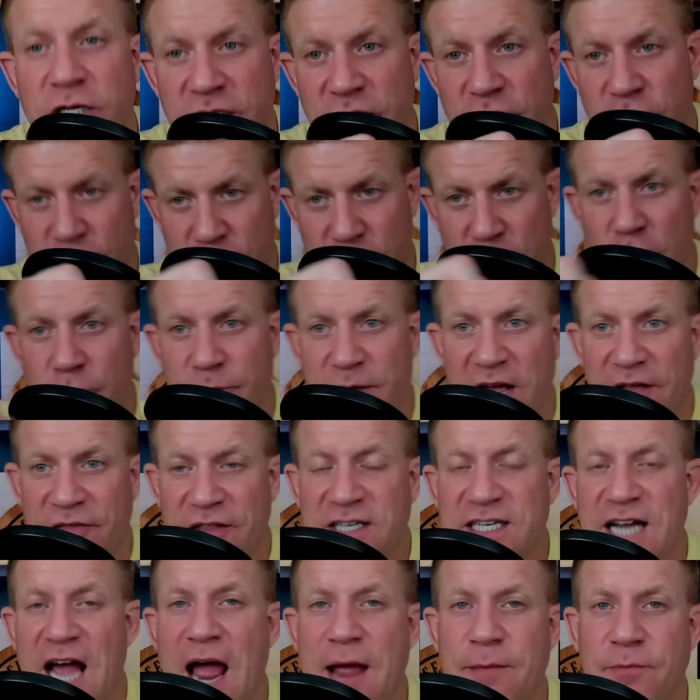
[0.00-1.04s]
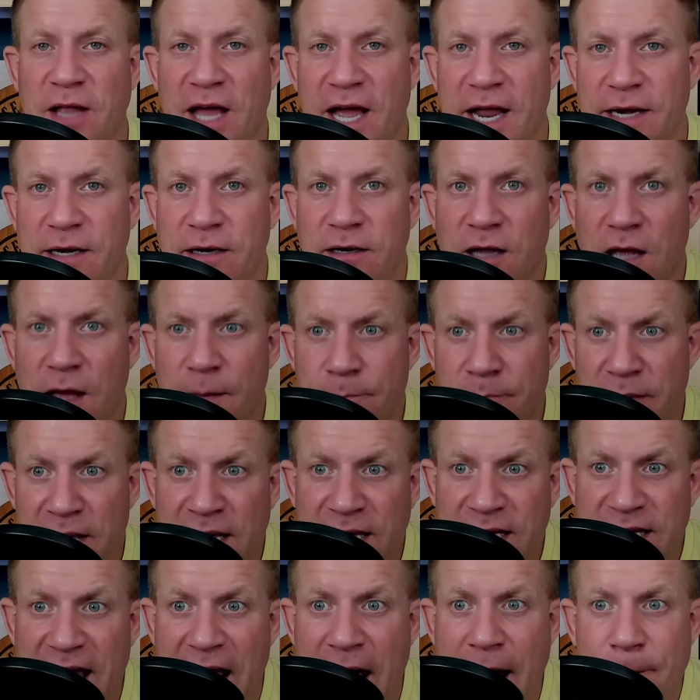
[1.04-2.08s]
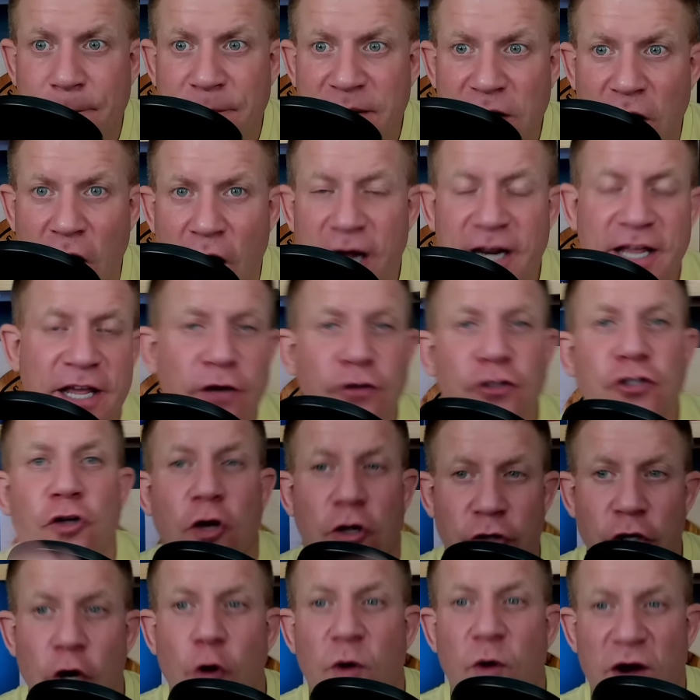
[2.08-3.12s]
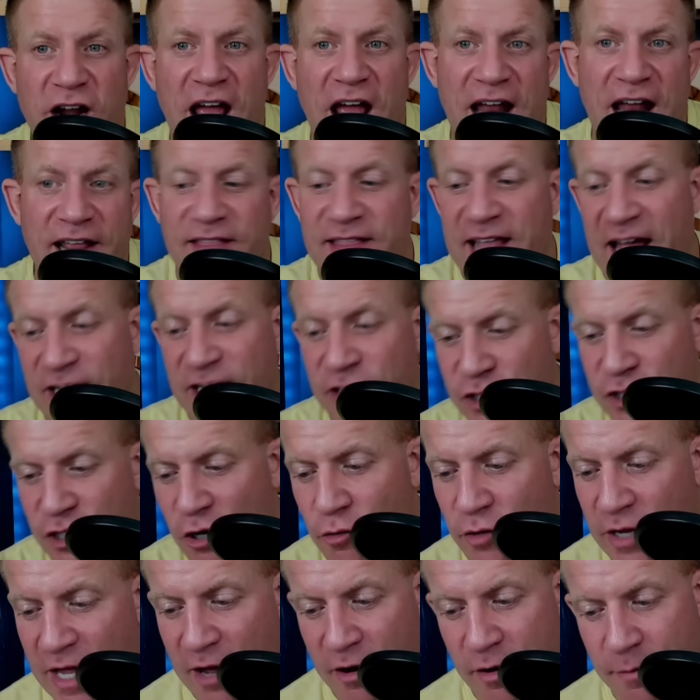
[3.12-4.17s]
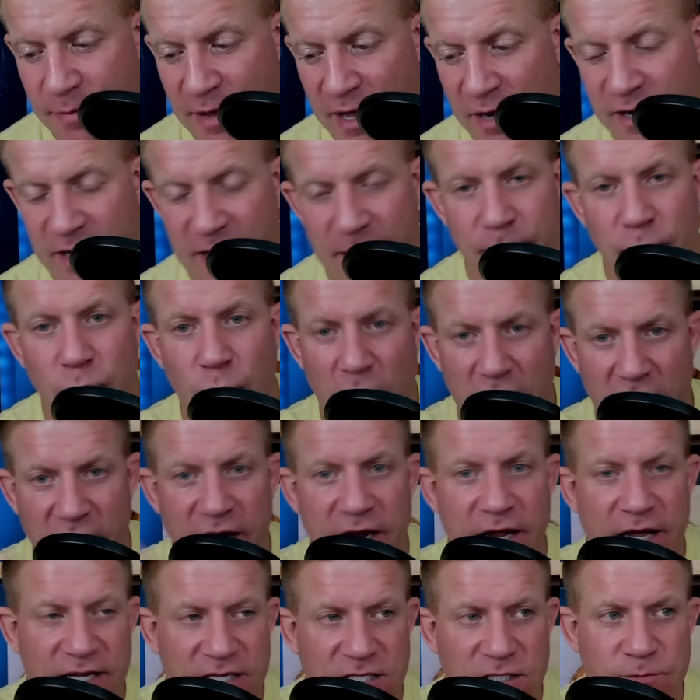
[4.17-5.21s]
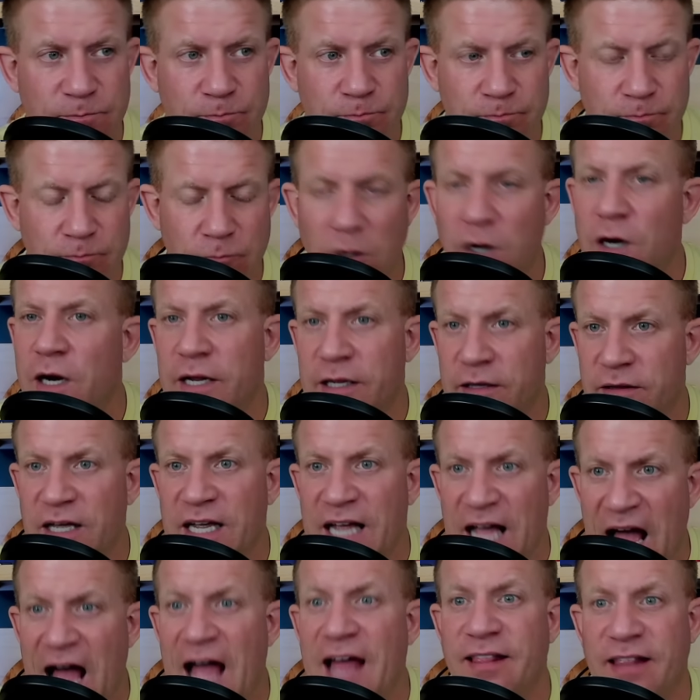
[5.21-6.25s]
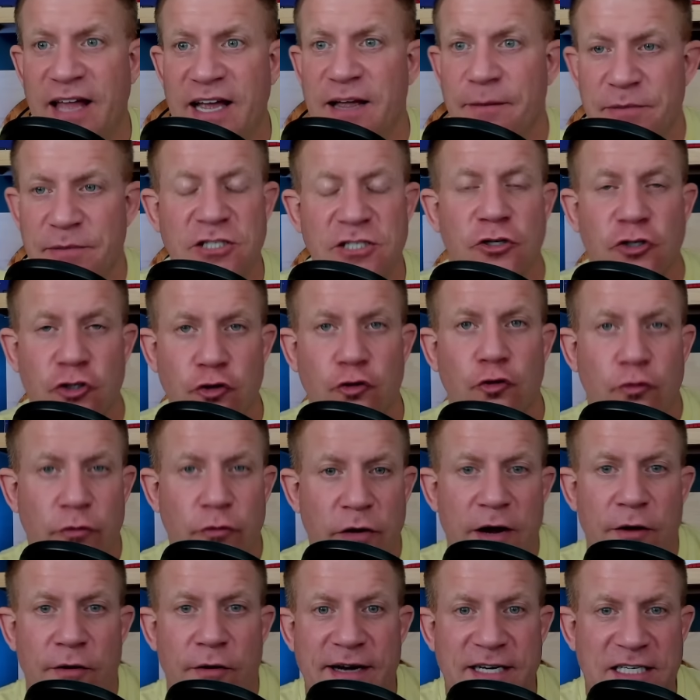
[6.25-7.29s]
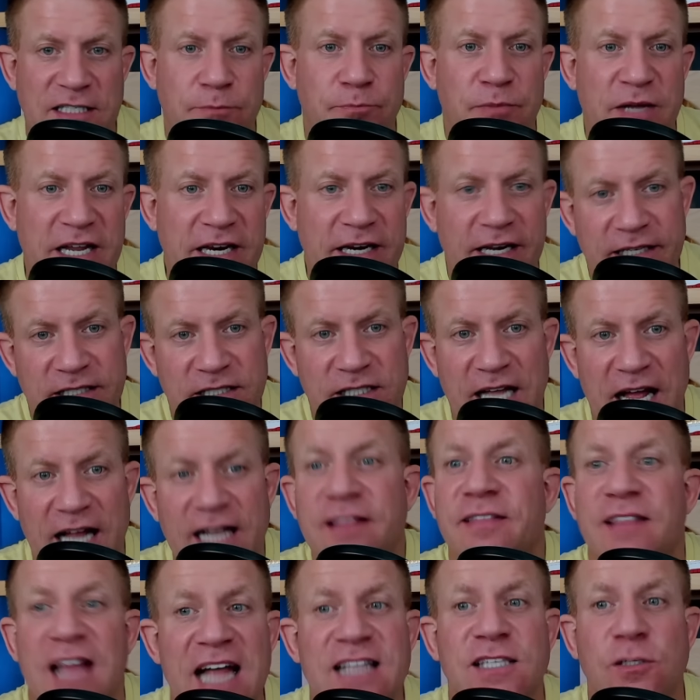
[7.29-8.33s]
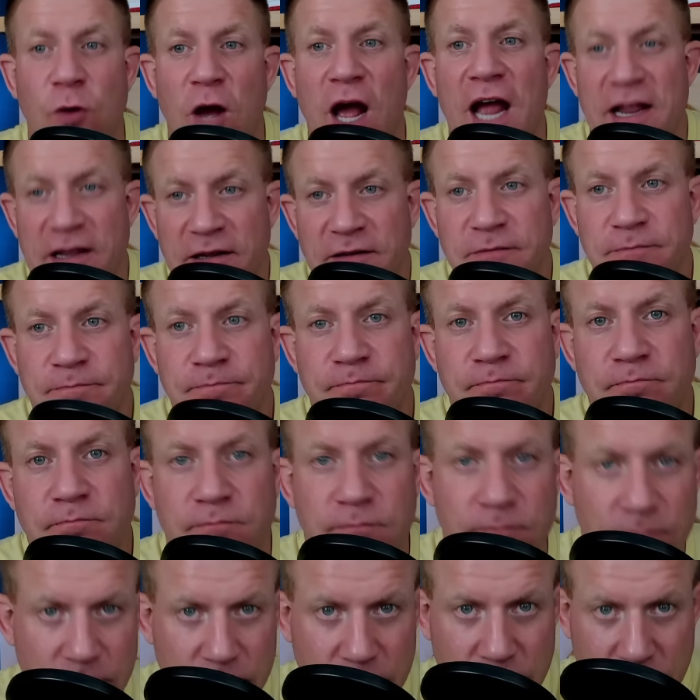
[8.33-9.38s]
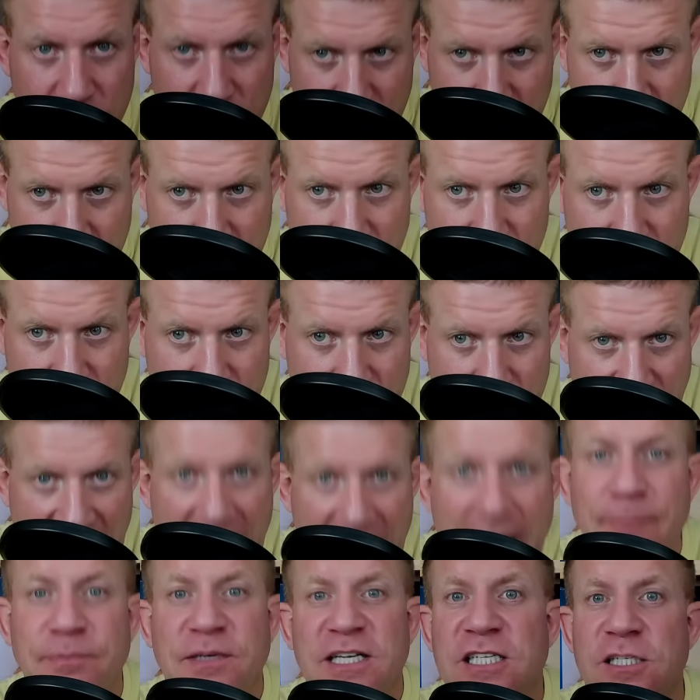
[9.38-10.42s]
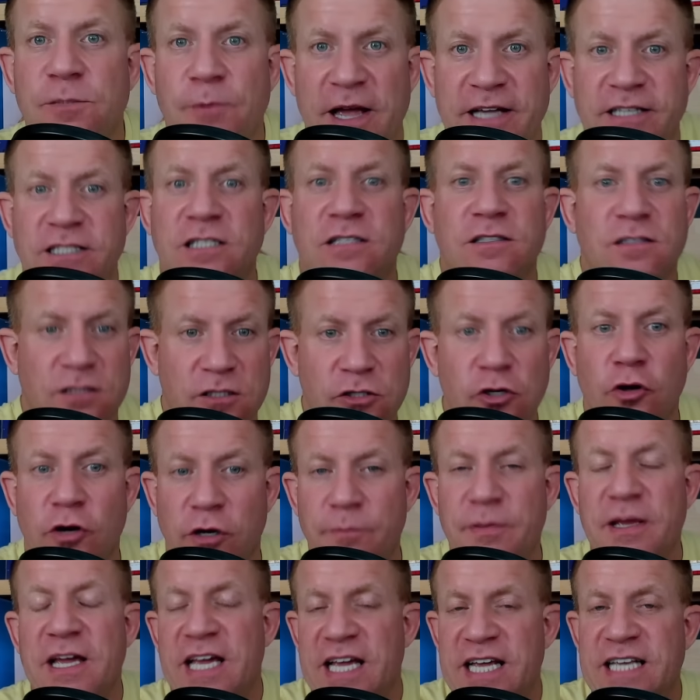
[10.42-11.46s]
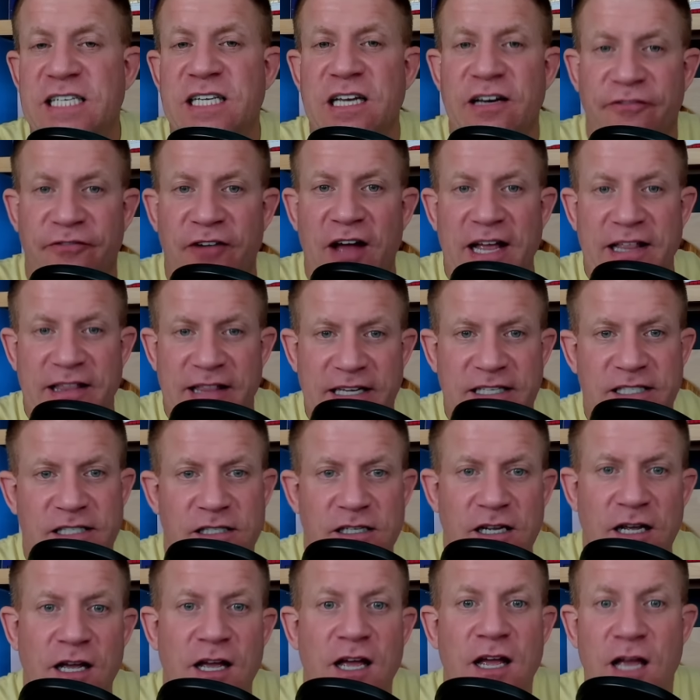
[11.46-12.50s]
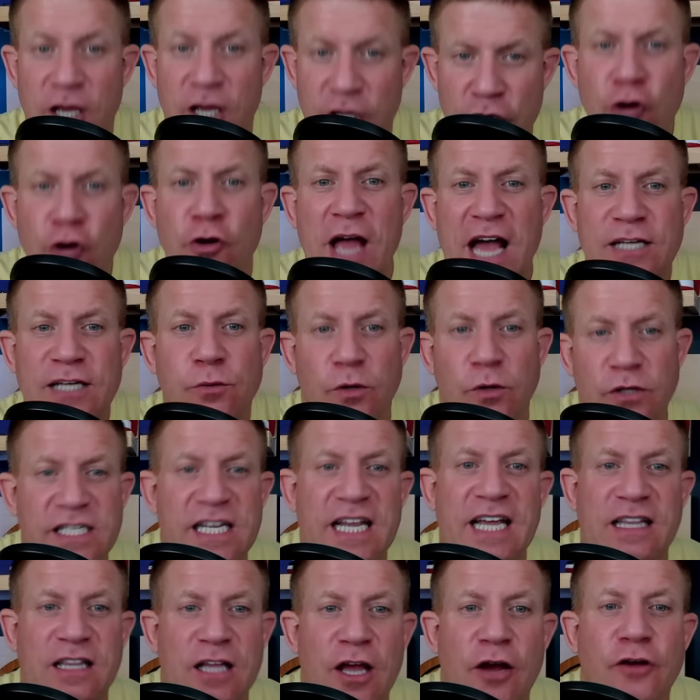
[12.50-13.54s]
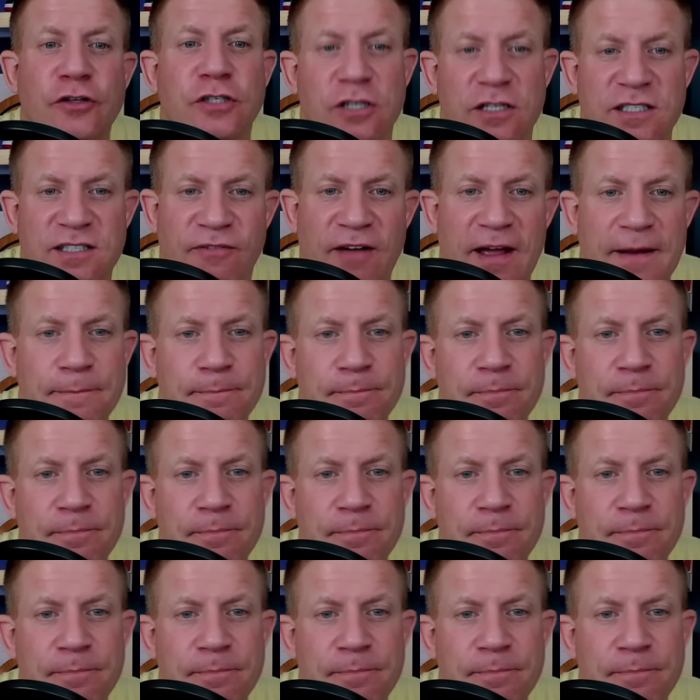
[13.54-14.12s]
it'll show me on the timeline a big gap in audio, so I'll know where to edit that joke out about him wearing the guy like a piece of jewelry around his penis. That's why. Empty space, so it'll be easy to find this. You guys won't see it though, so it's fine.